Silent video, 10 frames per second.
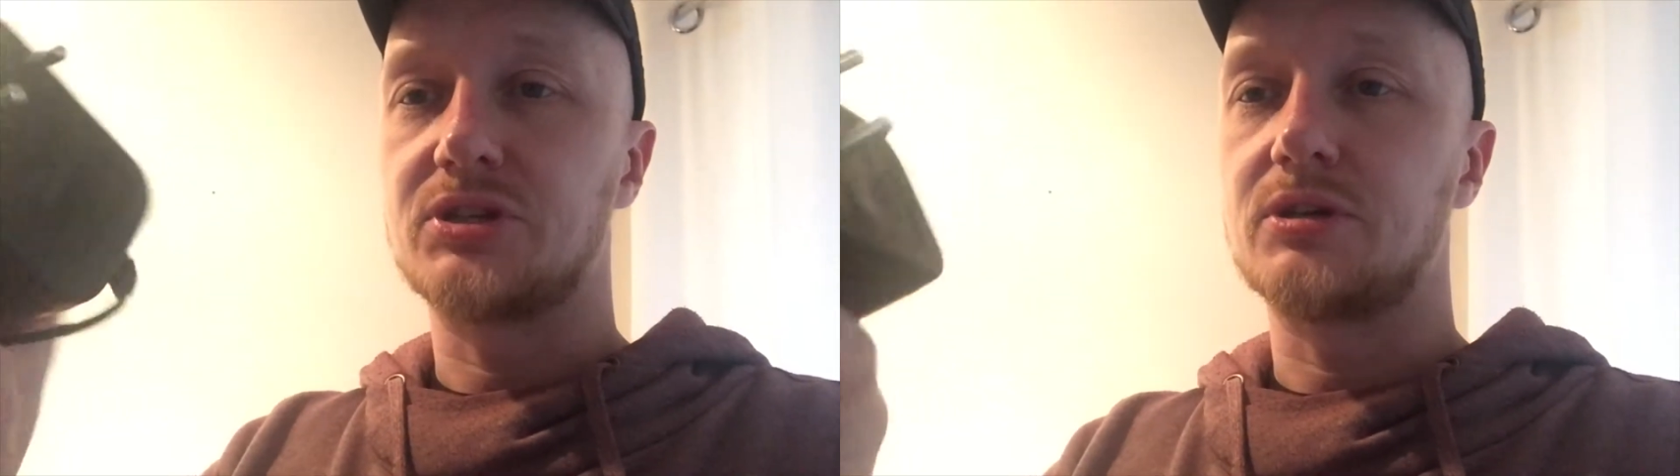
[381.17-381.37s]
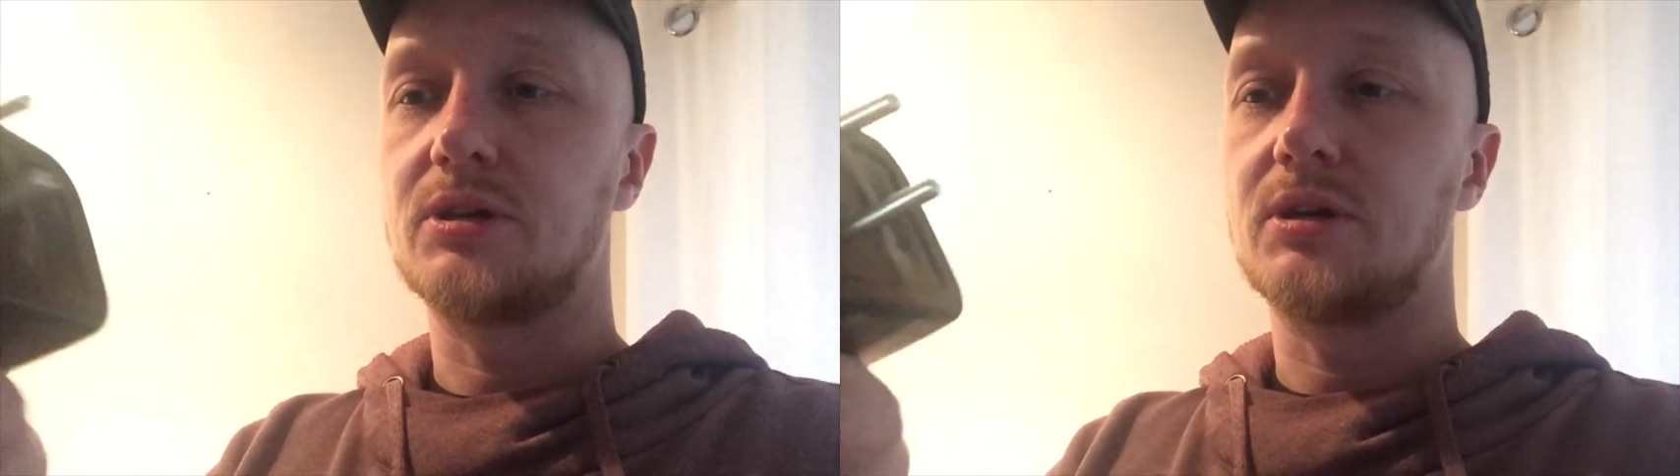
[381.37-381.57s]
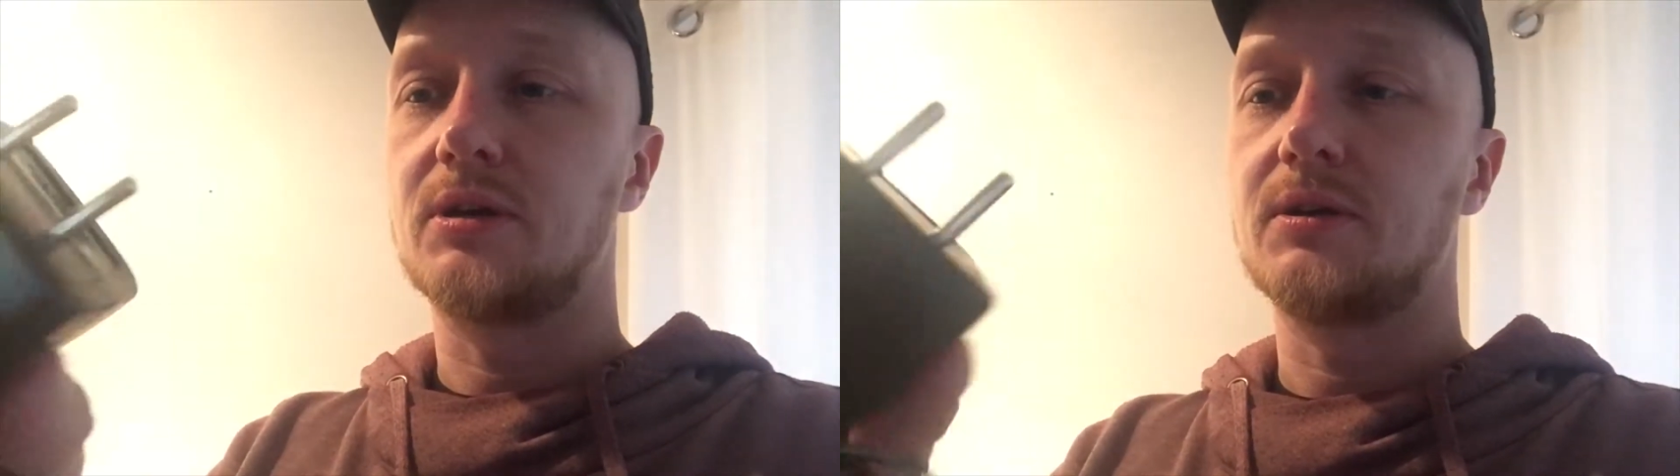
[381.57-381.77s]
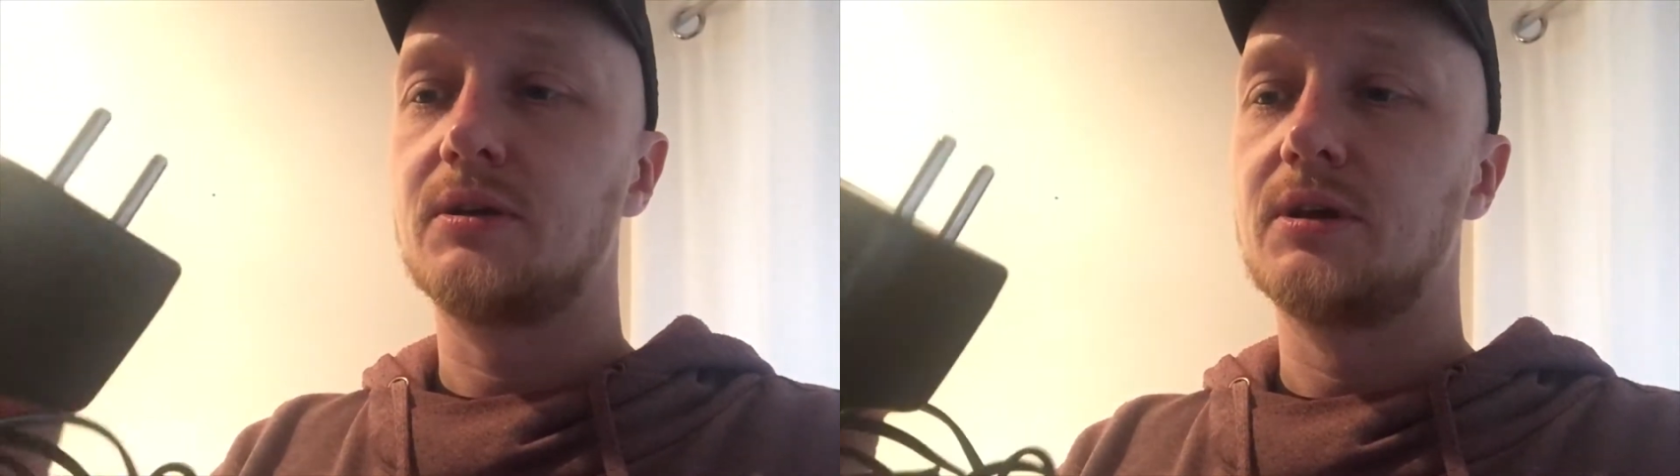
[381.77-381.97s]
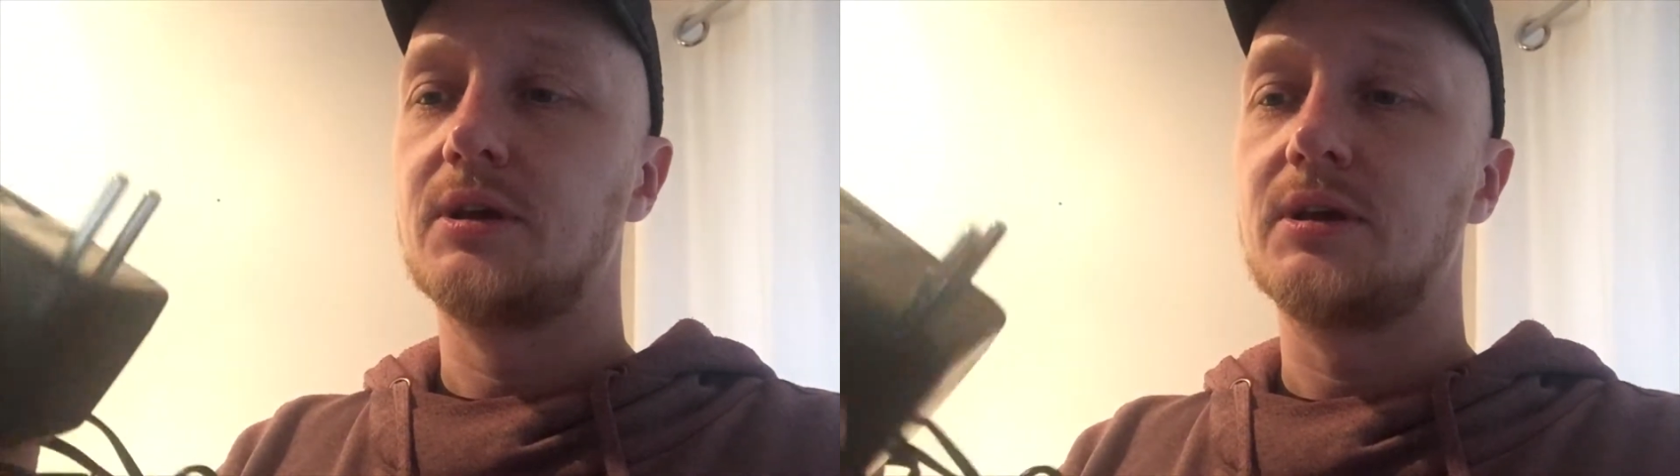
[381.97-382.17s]
the
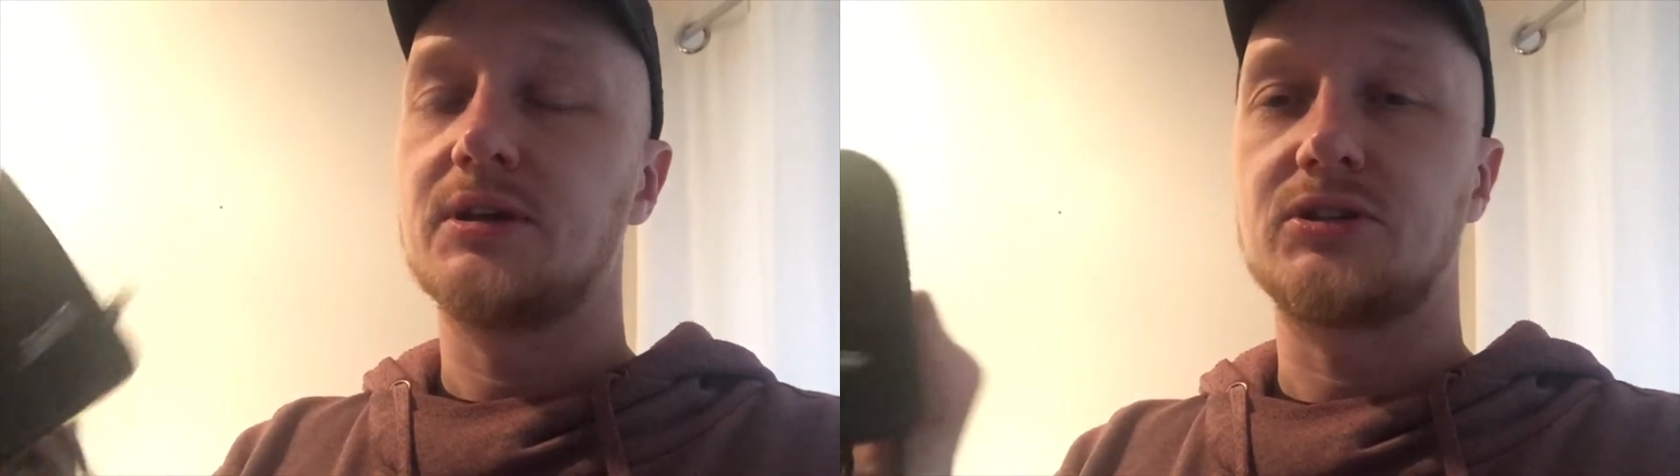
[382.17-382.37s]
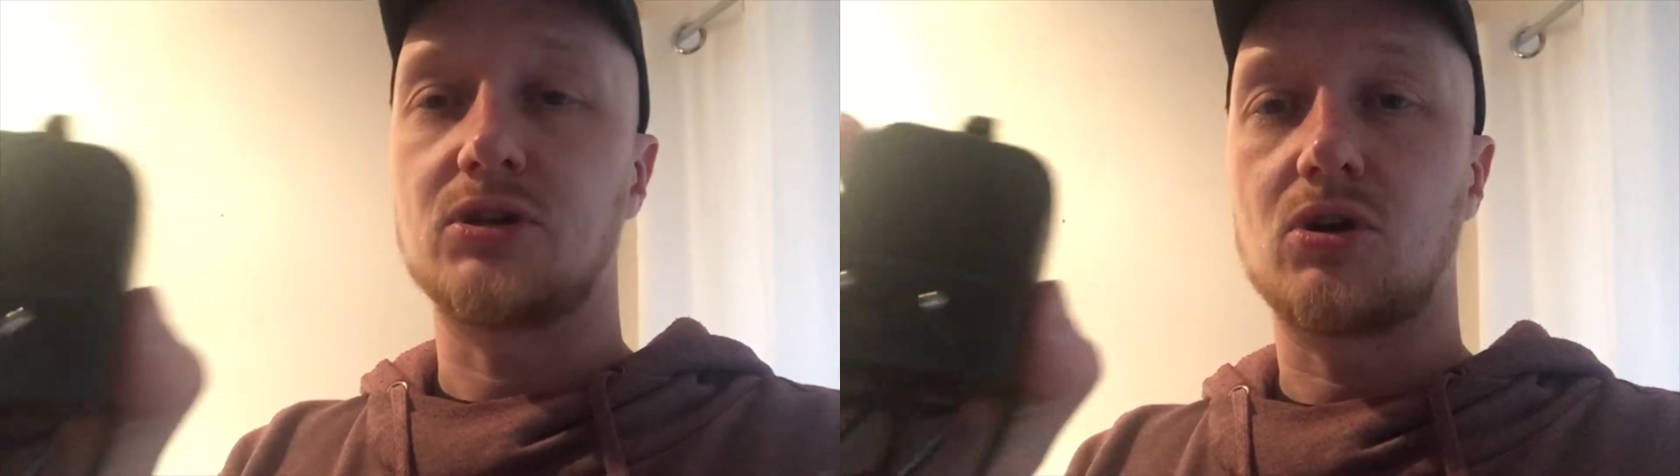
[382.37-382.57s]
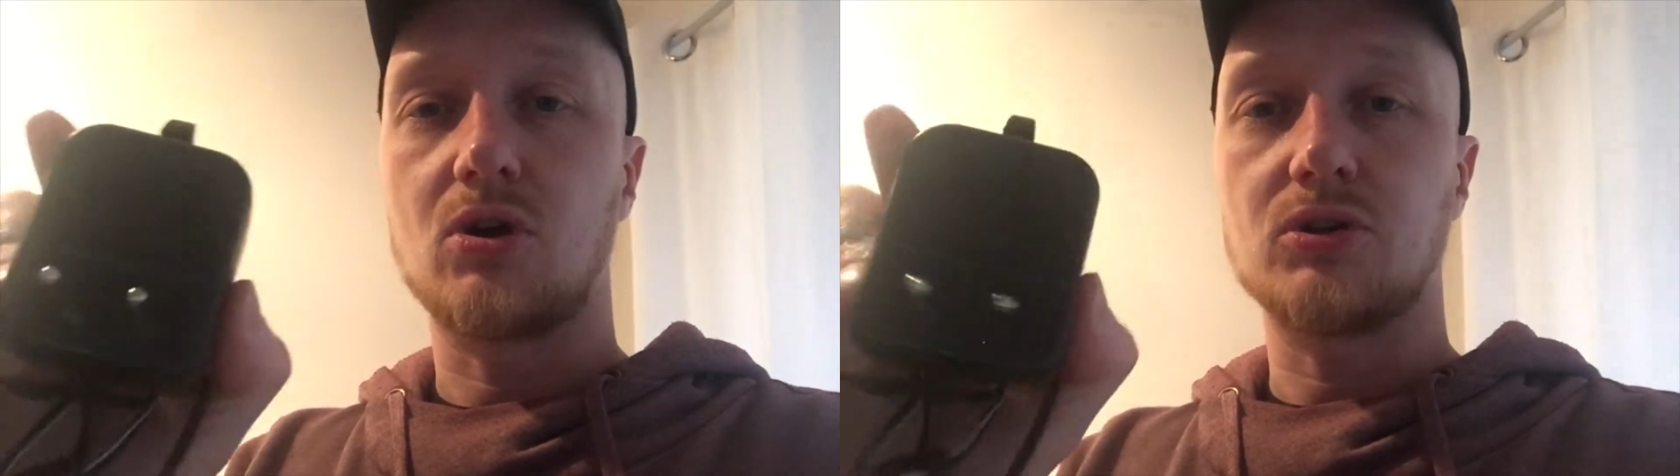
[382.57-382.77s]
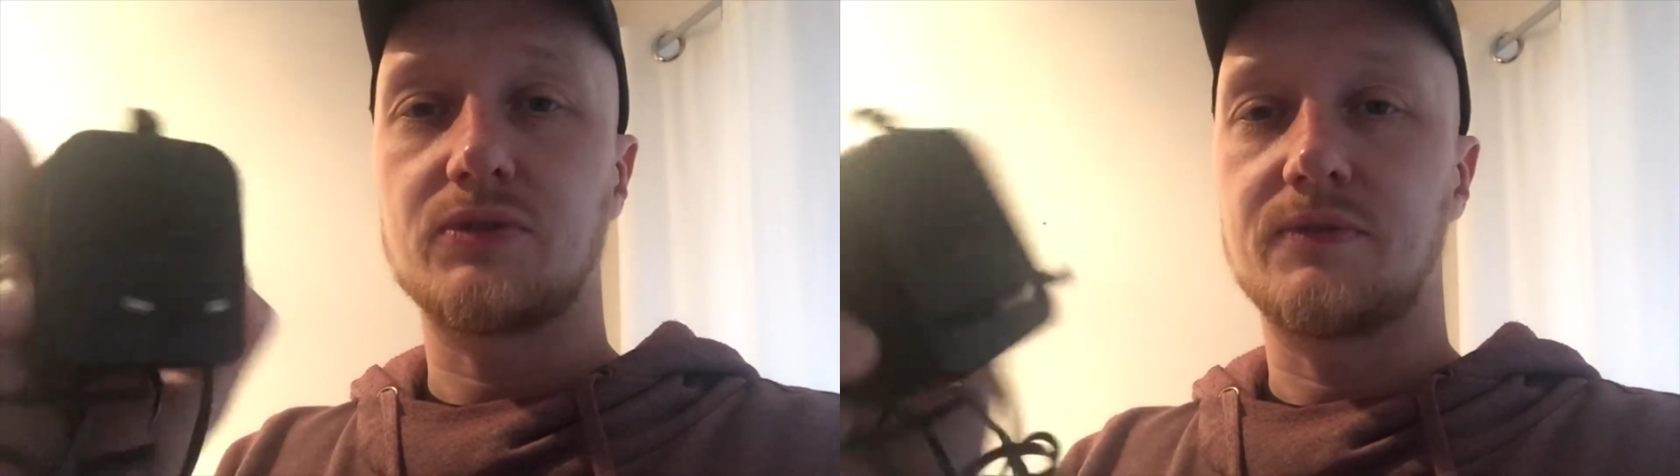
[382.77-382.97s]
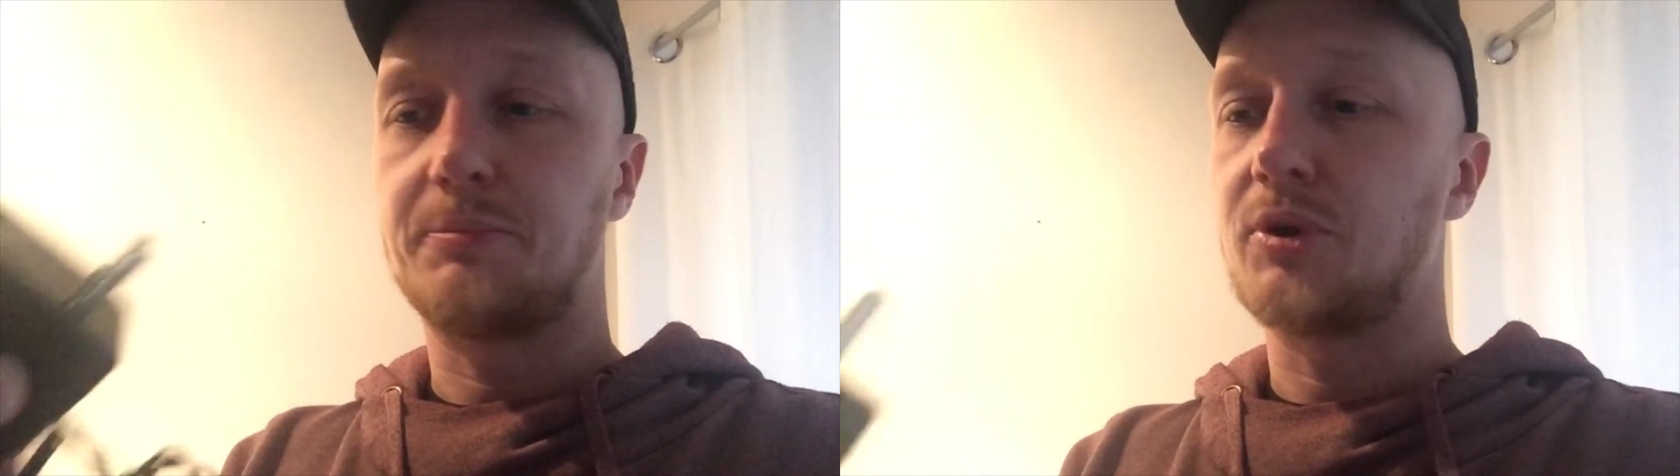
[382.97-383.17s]
cause
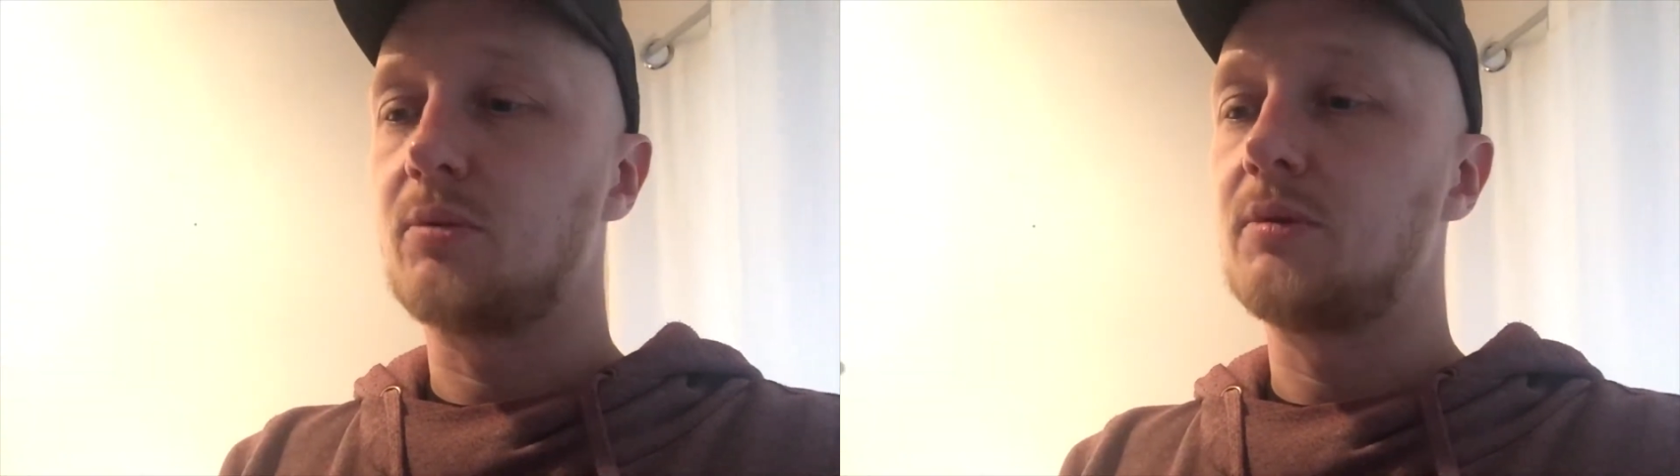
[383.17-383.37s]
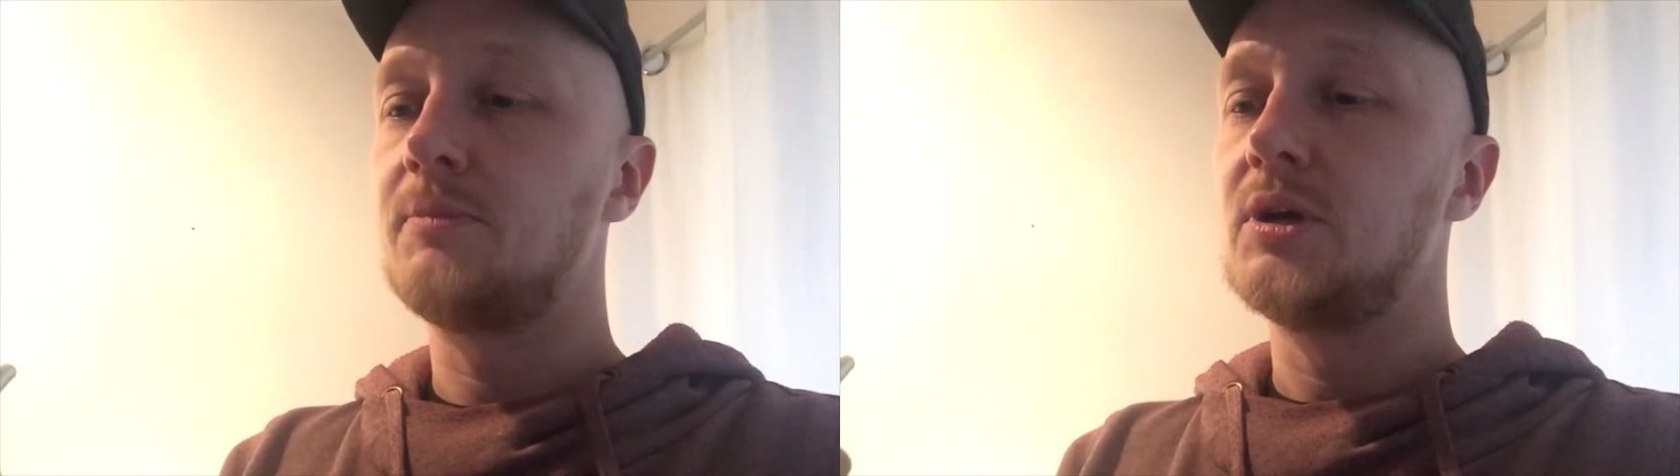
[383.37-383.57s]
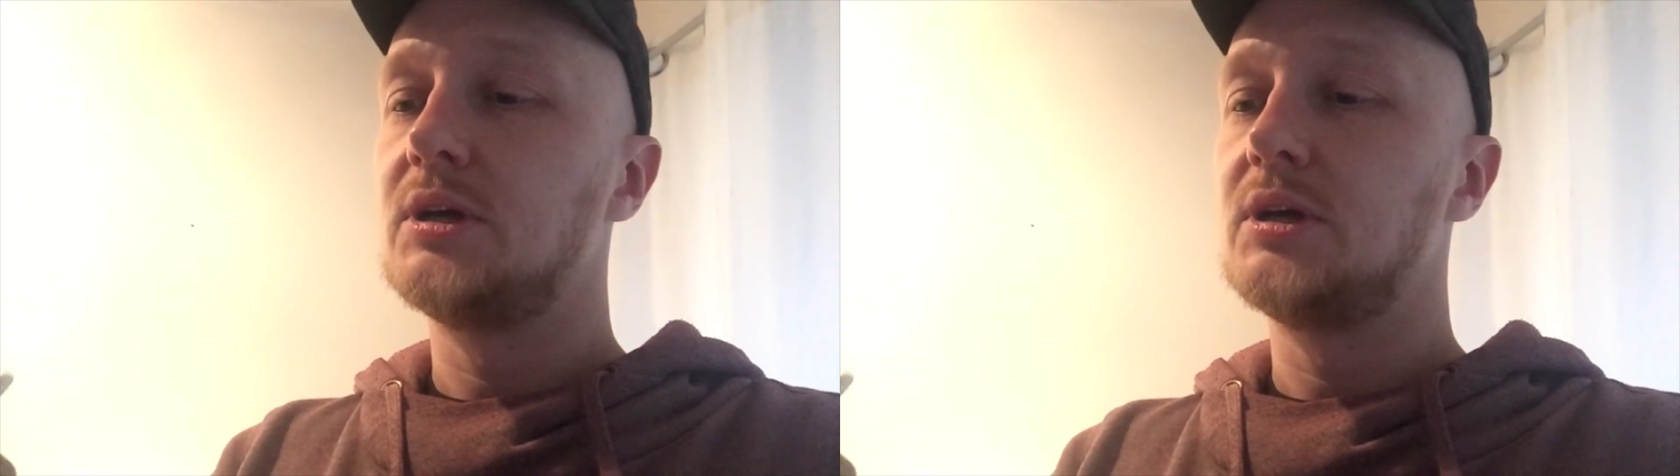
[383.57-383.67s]
of the problem.